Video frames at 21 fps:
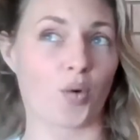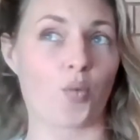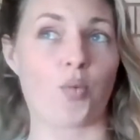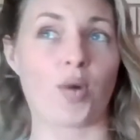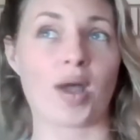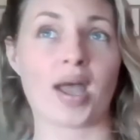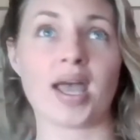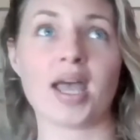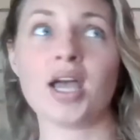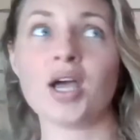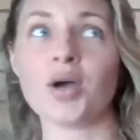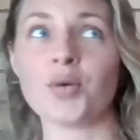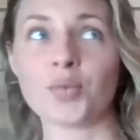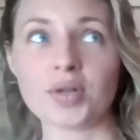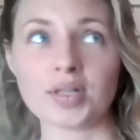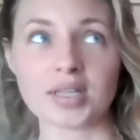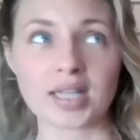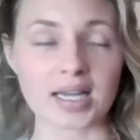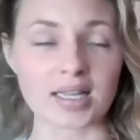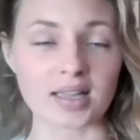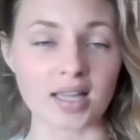Where
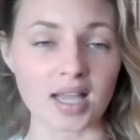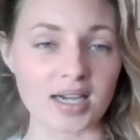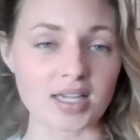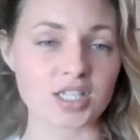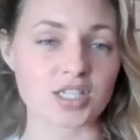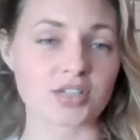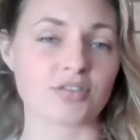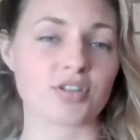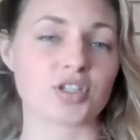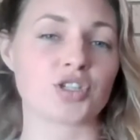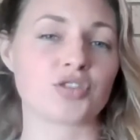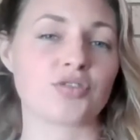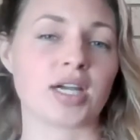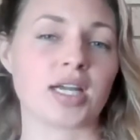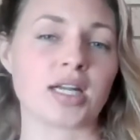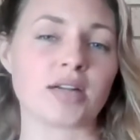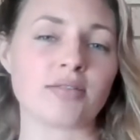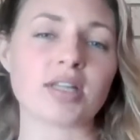would they like to retreat?